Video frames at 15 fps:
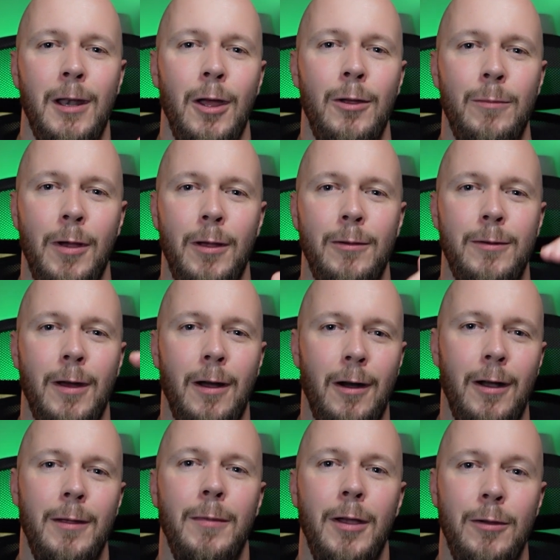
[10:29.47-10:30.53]
low mode,
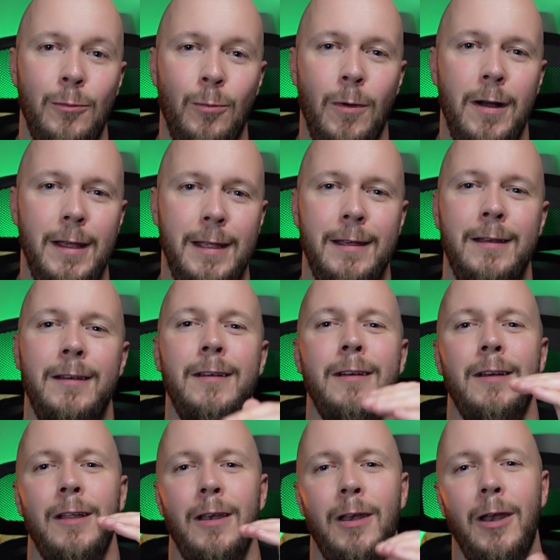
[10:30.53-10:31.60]
high mode white,
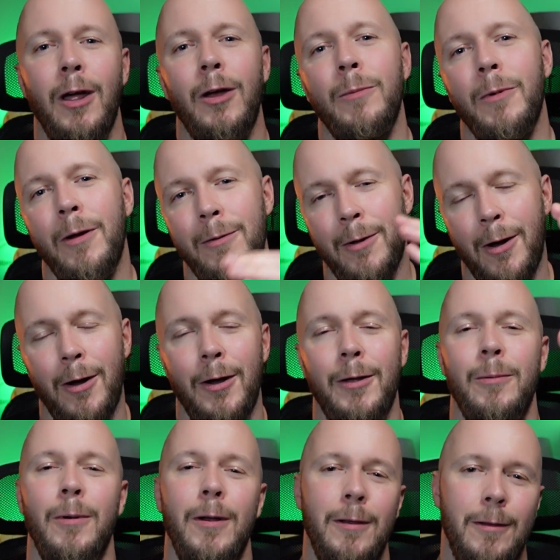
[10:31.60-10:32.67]
low mode, high
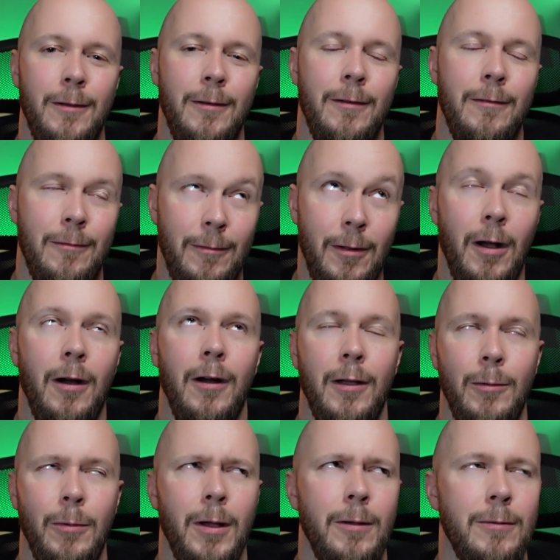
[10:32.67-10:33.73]

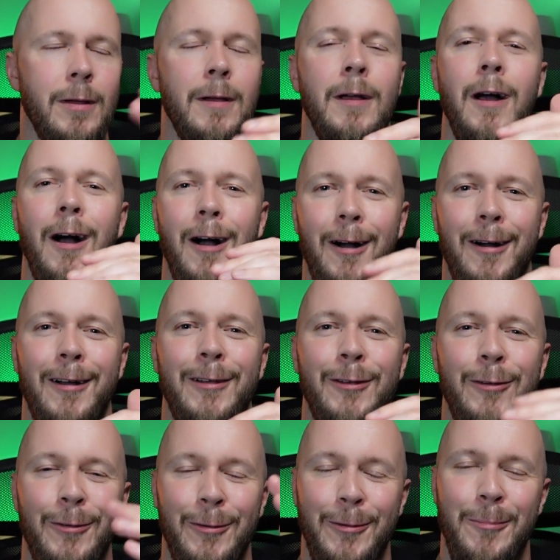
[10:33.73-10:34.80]
mode,
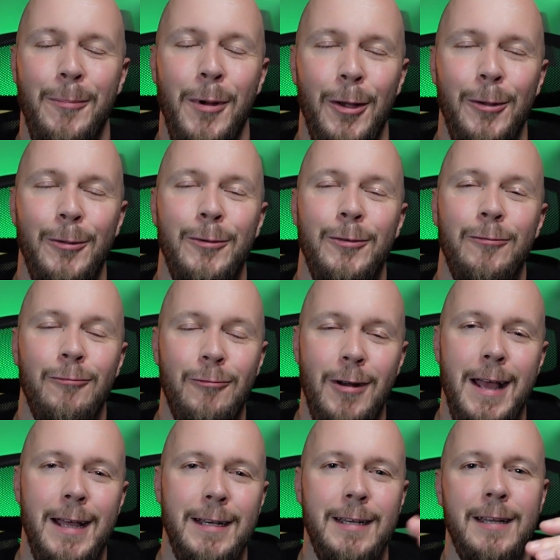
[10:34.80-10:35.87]
high mode
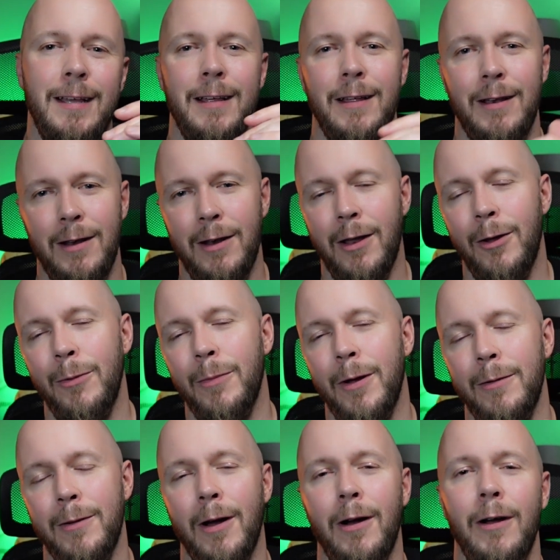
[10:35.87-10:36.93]
red, low
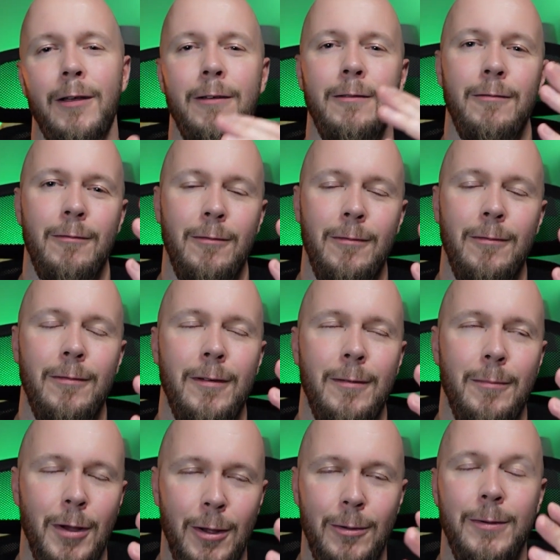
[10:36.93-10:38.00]
mode, high
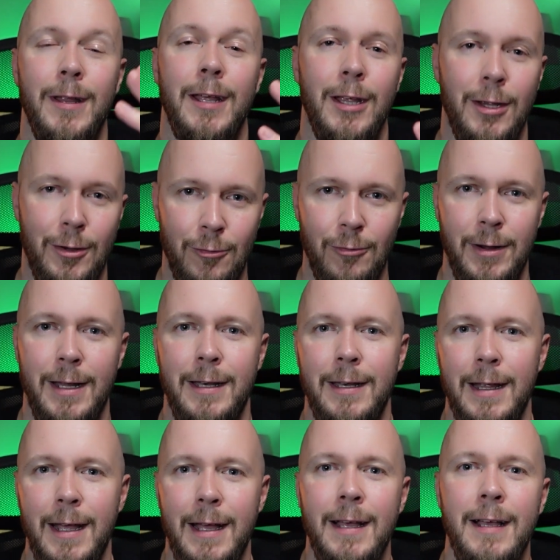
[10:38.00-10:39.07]
mode in green.
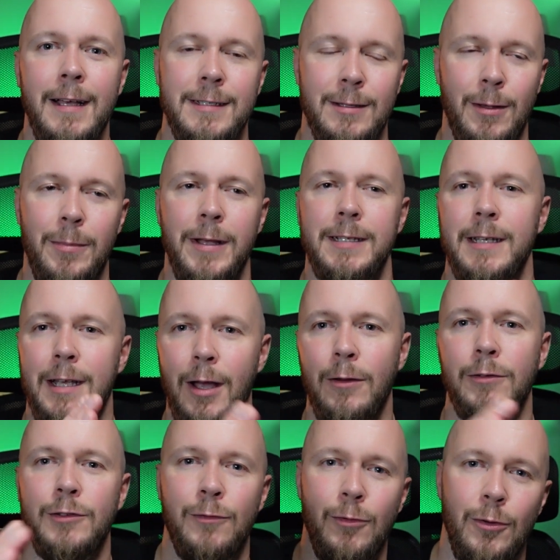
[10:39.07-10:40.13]
Yeah, so it basically
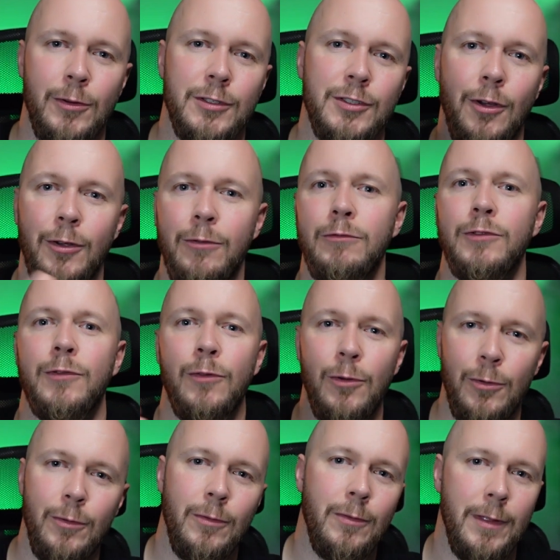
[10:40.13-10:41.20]
cycles
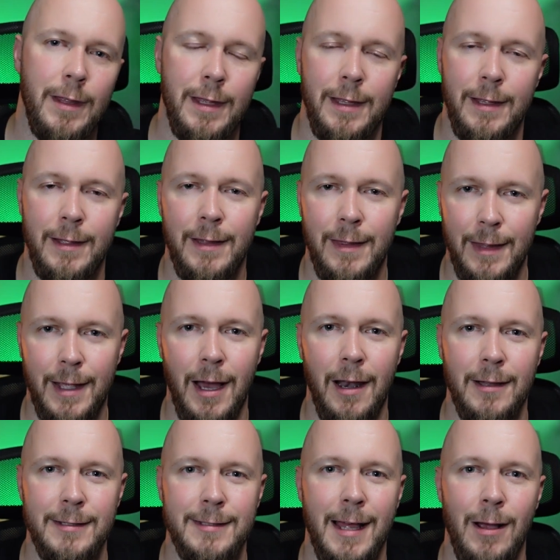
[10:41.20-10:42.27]
through the
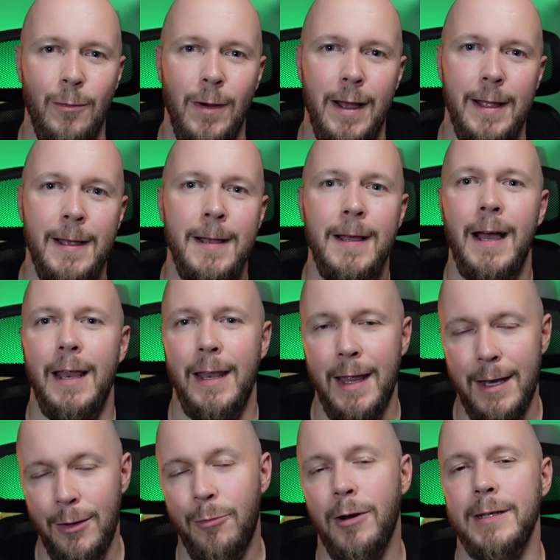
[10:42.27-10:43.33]
colours that way, and
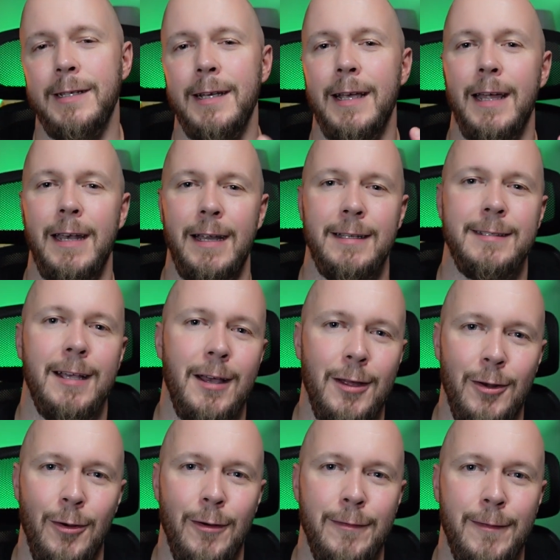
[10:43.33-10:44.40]
then you press it again, it'll turn
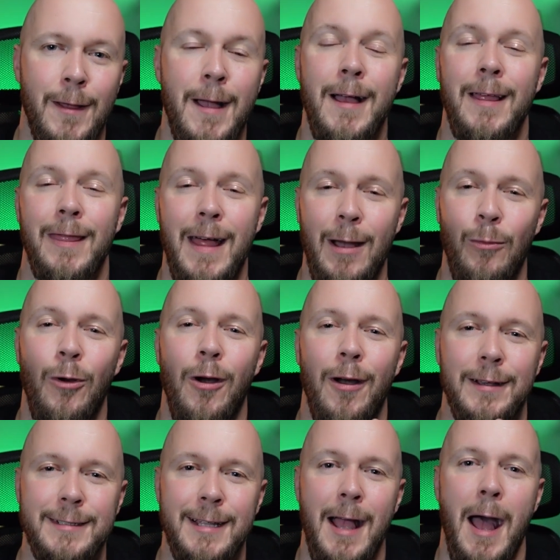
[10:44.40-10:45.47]
off. That
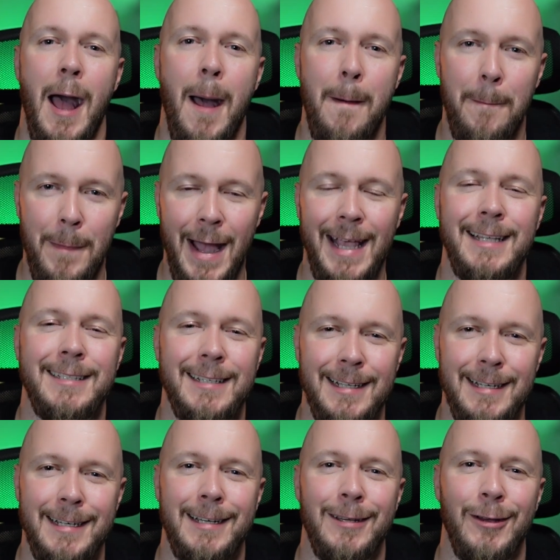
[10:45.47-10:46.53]
works
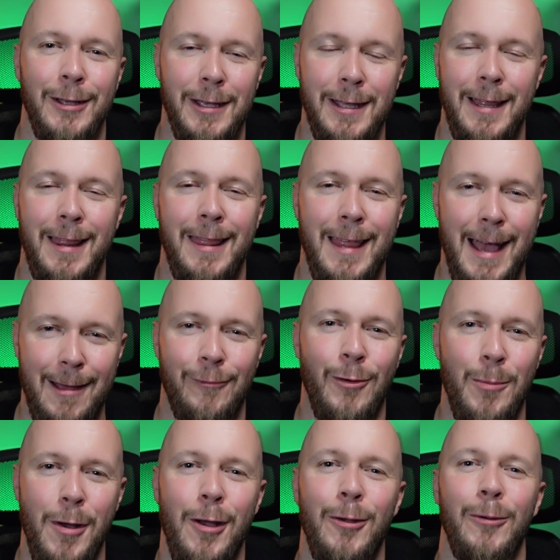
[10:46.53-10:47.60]
amazingly. Like, that
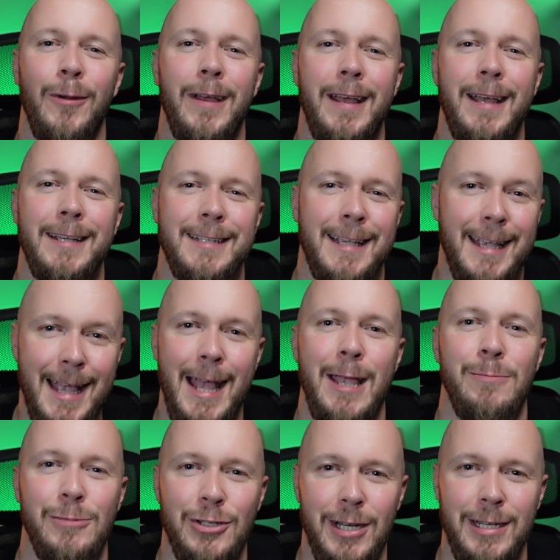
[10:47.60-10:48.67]
remote is a
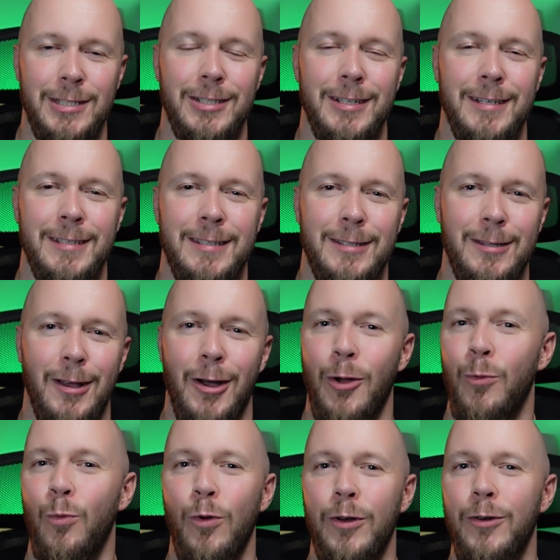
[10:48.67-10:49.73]
game changer.
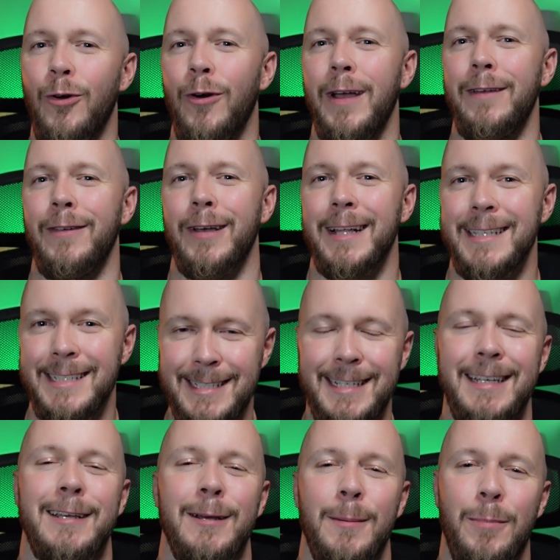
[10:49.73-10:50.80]
I would not even
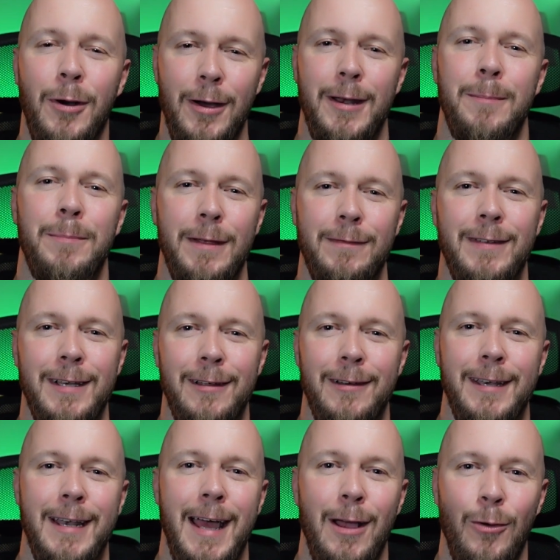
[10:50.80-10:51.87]
consider buying a Bivvy
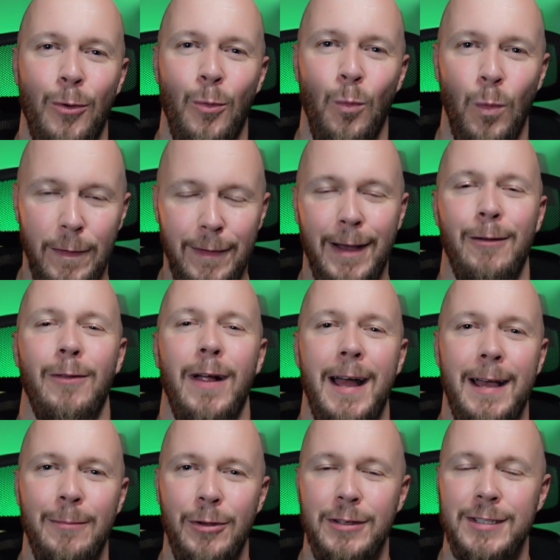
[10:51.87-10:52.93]
Light now without
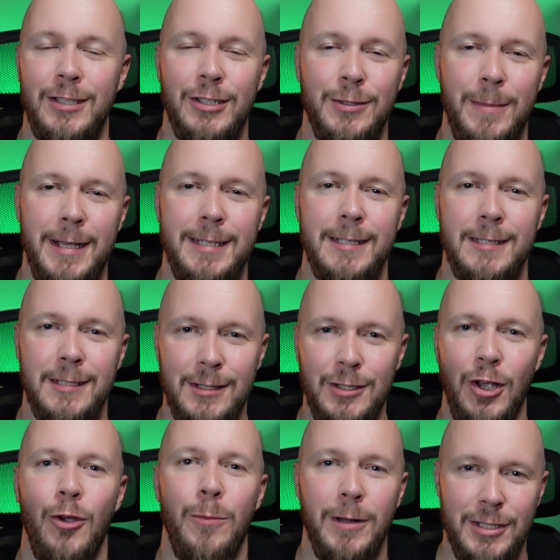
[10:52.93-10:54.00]
that, because it just makes it
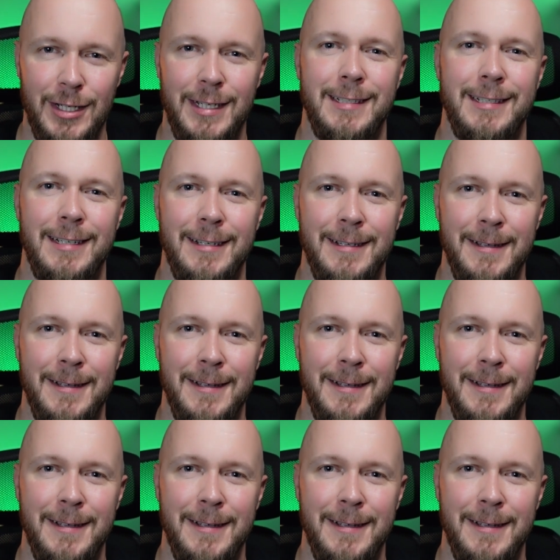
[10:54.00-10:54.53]
so much easier.